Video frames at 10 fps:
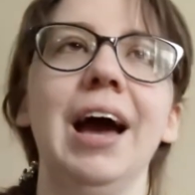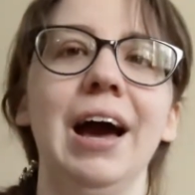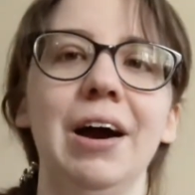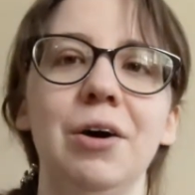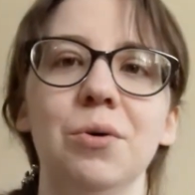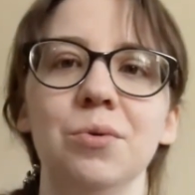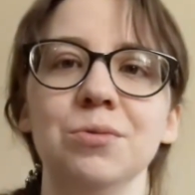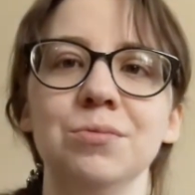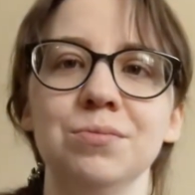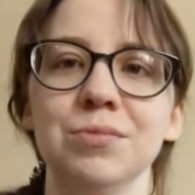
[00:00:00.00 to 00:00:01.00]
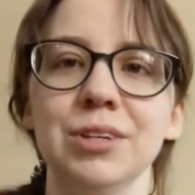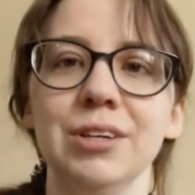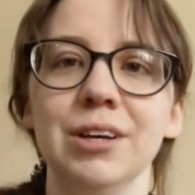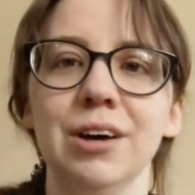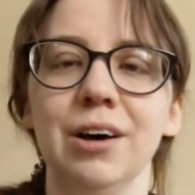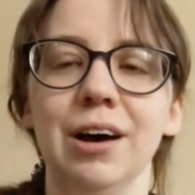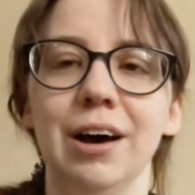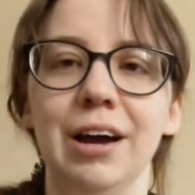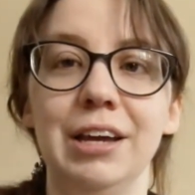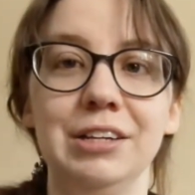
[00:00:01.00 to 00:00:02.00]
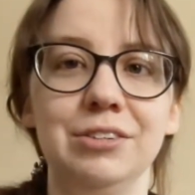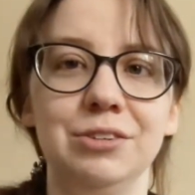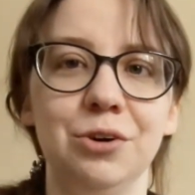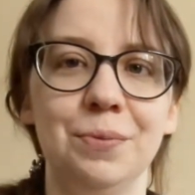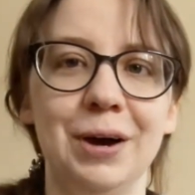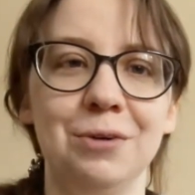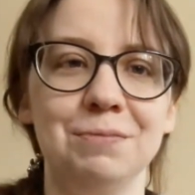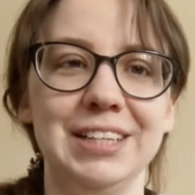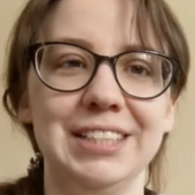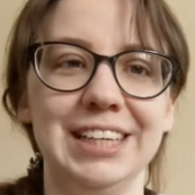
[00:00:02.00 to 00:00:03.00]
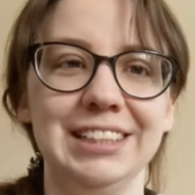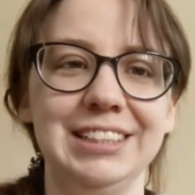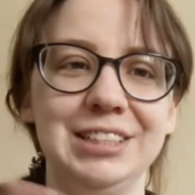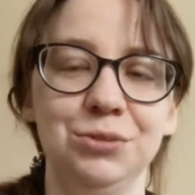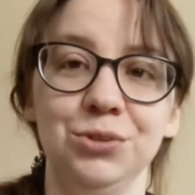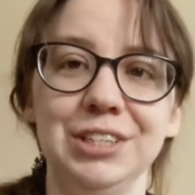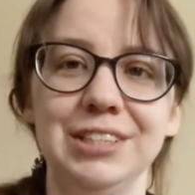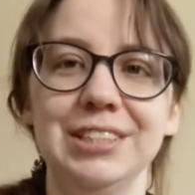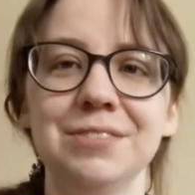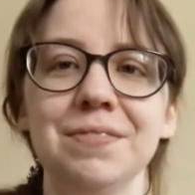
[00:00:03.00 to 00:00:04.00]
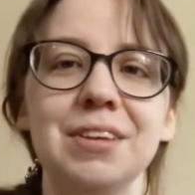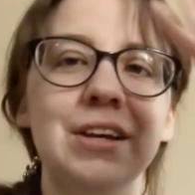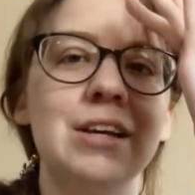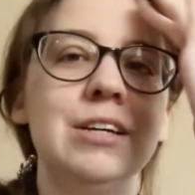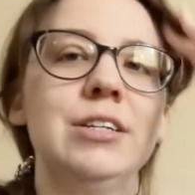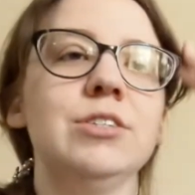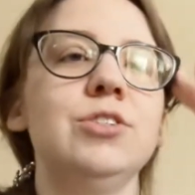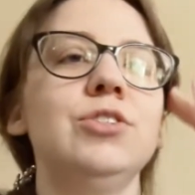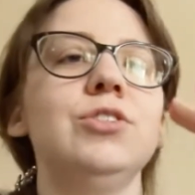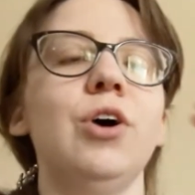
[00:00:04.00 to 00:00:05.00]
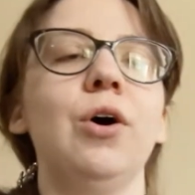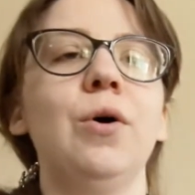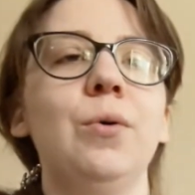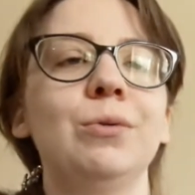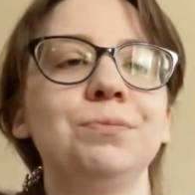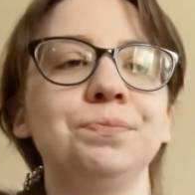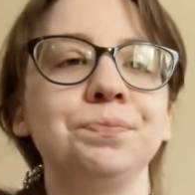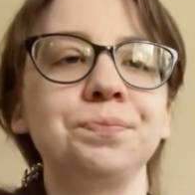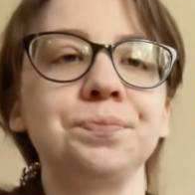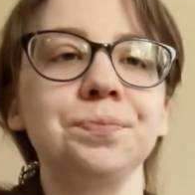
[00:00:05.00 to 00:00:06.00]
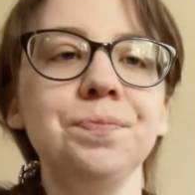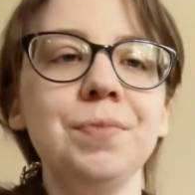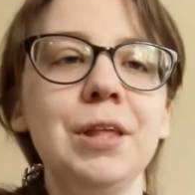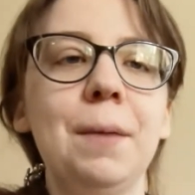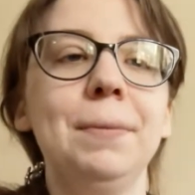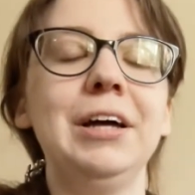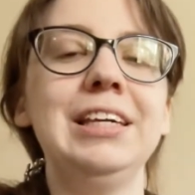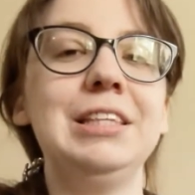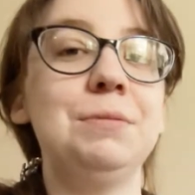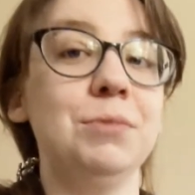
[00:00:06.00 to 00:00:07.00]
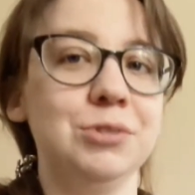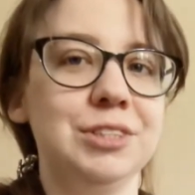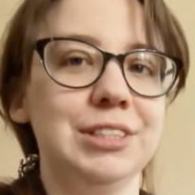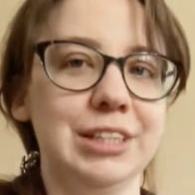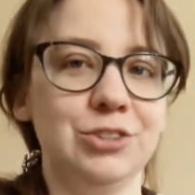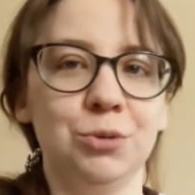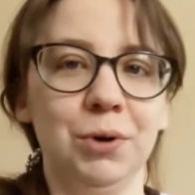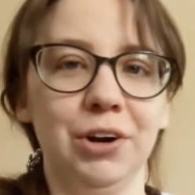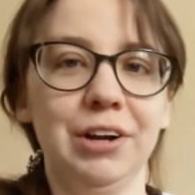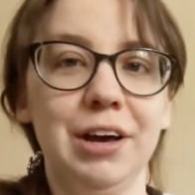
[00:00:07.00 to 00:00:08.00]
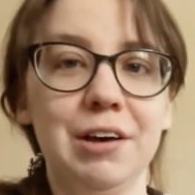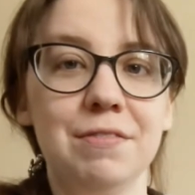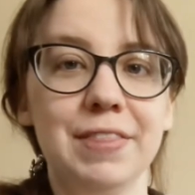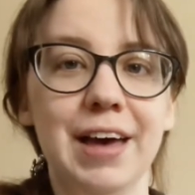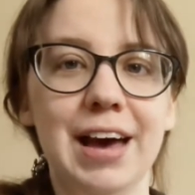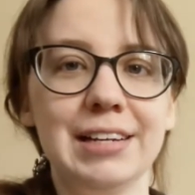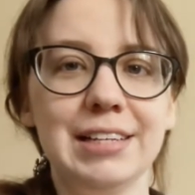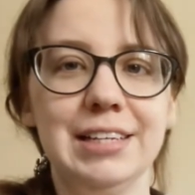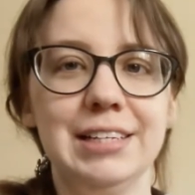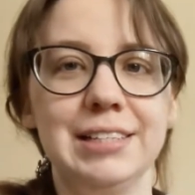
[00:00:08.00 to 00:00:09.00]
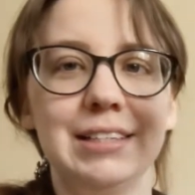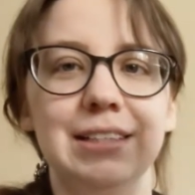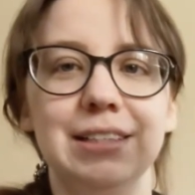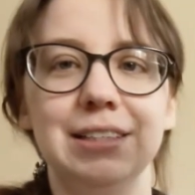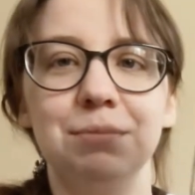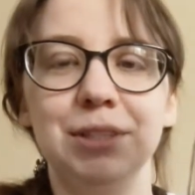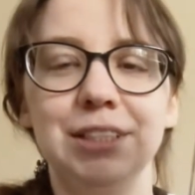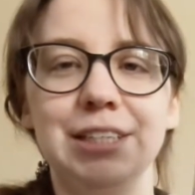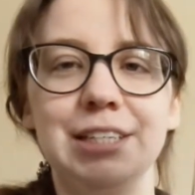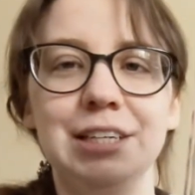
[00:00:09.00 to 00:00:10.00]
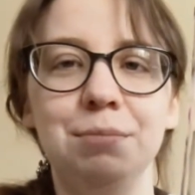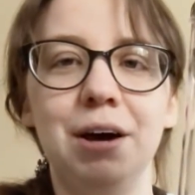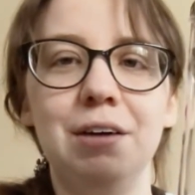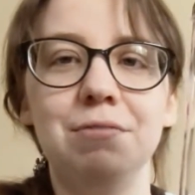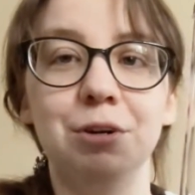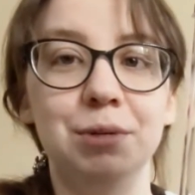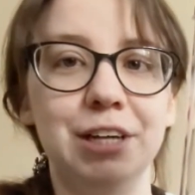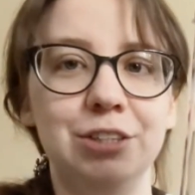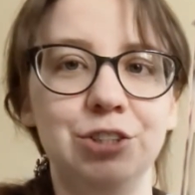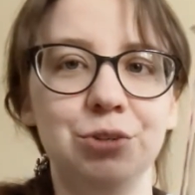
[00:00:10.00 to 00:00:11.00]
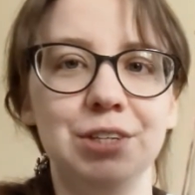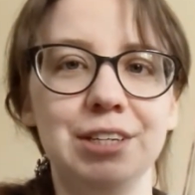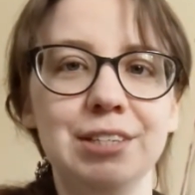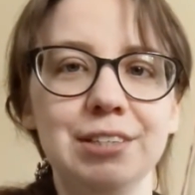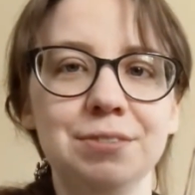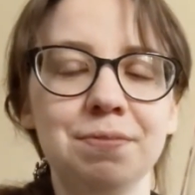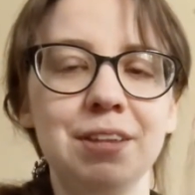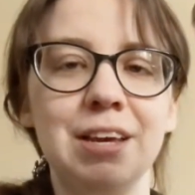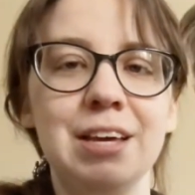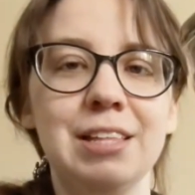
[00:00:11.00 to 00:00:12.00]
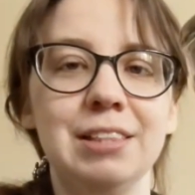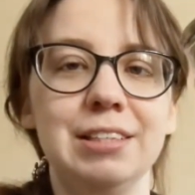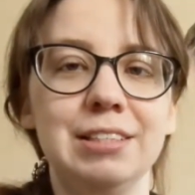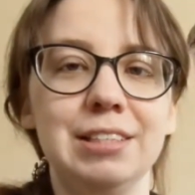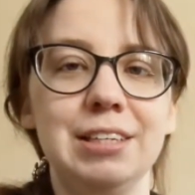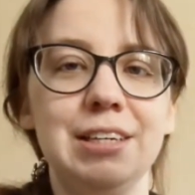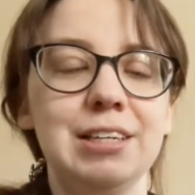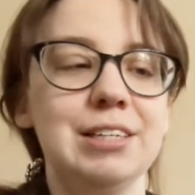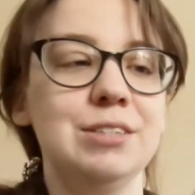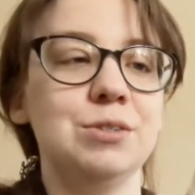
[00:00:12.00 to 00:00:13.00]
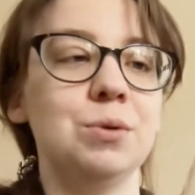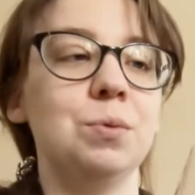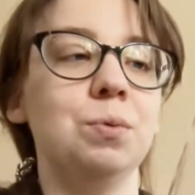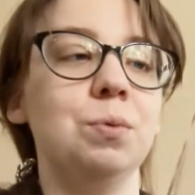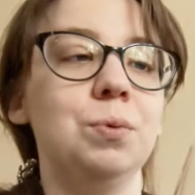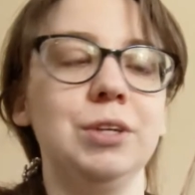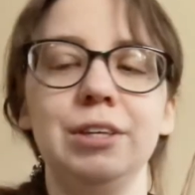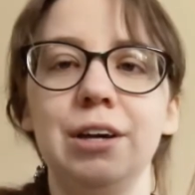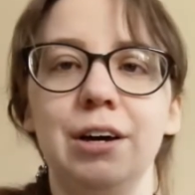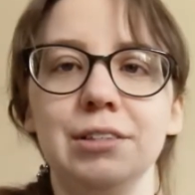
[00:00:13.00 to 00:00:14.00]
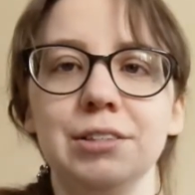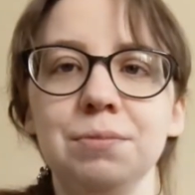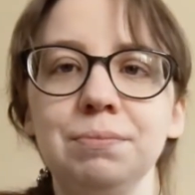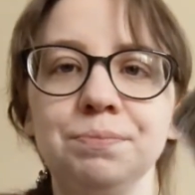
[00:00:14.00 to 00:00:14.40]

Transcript: how I go about daily tea routines. So probably the most essential part of that is the SimpliciTEA teapot from Adagio Teas. This thing is really awesome.